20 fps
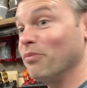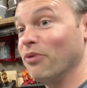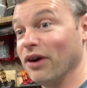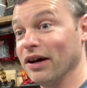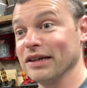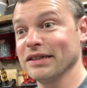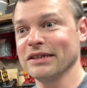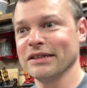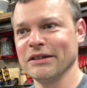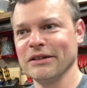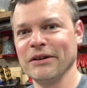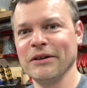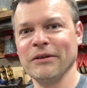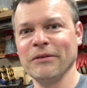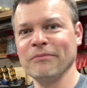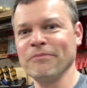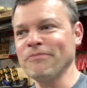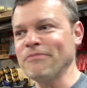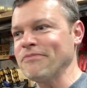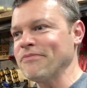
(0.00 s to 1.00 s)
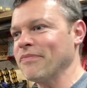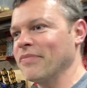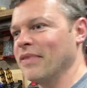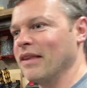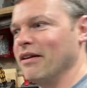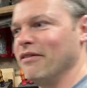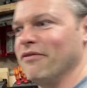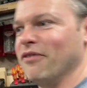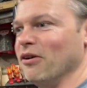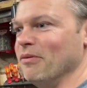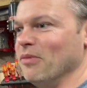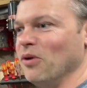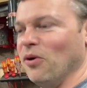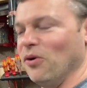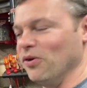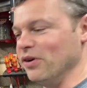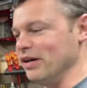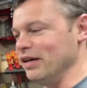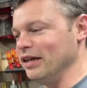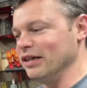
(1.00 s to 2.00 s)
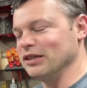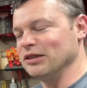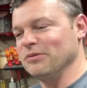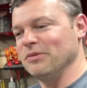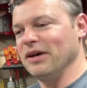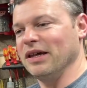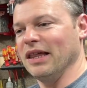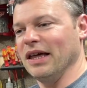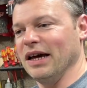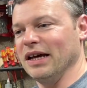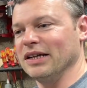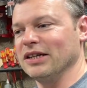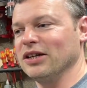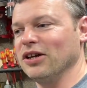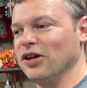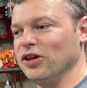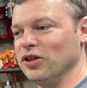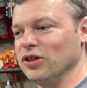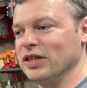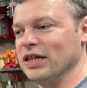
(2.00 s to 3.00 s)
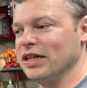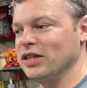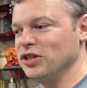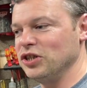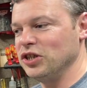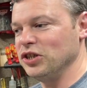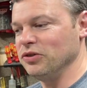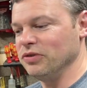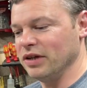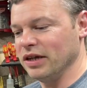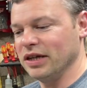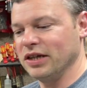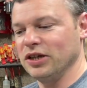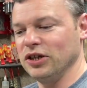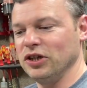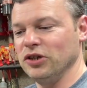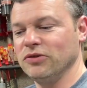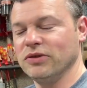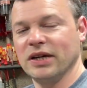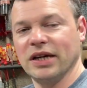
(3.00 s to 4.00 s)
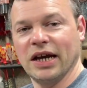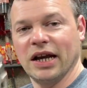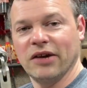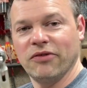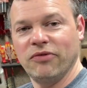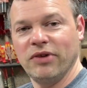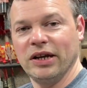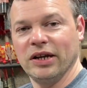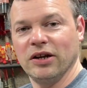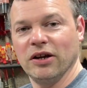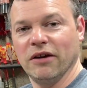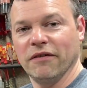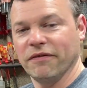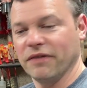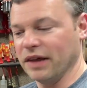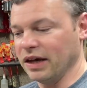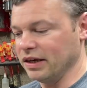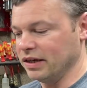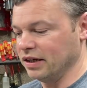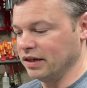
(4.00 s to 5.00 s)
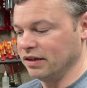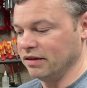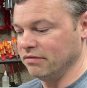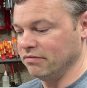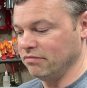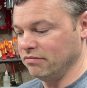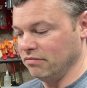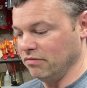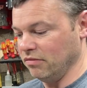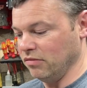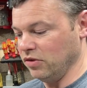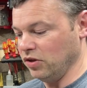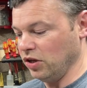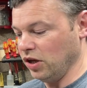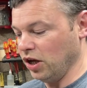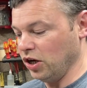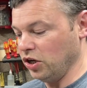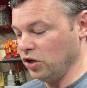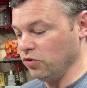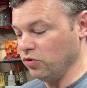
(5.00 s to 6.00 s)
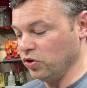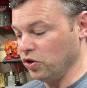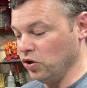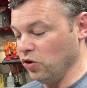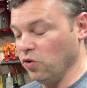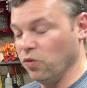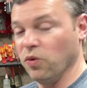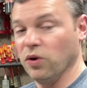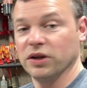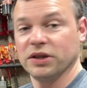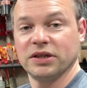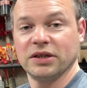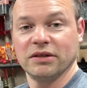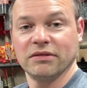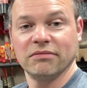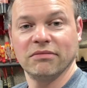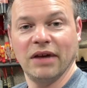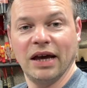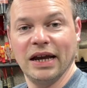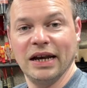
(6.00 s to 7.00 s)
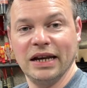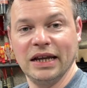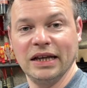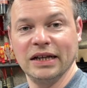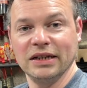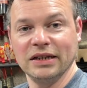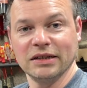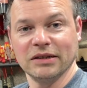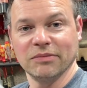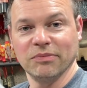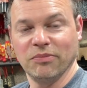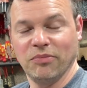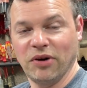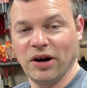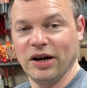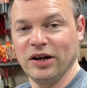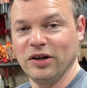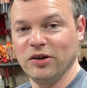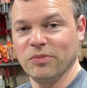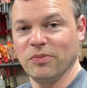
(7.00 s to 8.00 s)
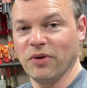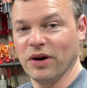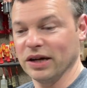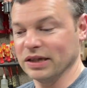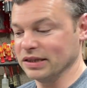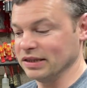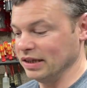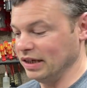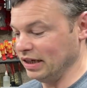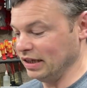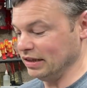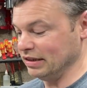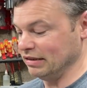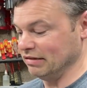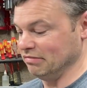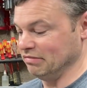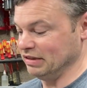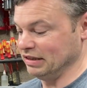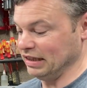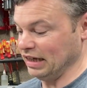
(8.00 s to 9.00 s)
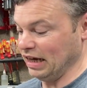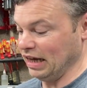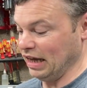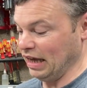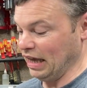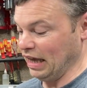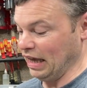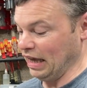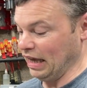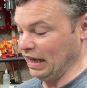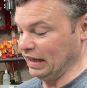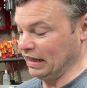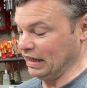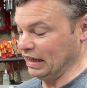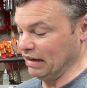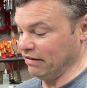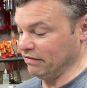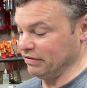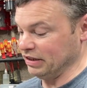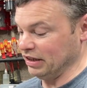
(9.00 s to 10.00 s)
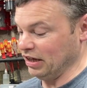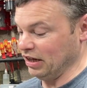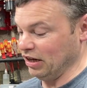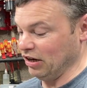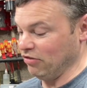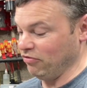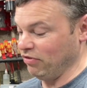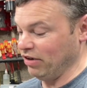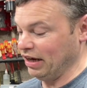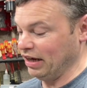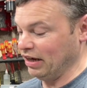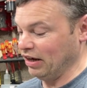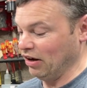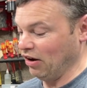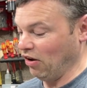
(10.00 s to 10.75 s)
brass from Hornady or something like that, didn't shoot it, you could get a reading off that, and you would know what annealed brand new brass is. Say it gives you a reading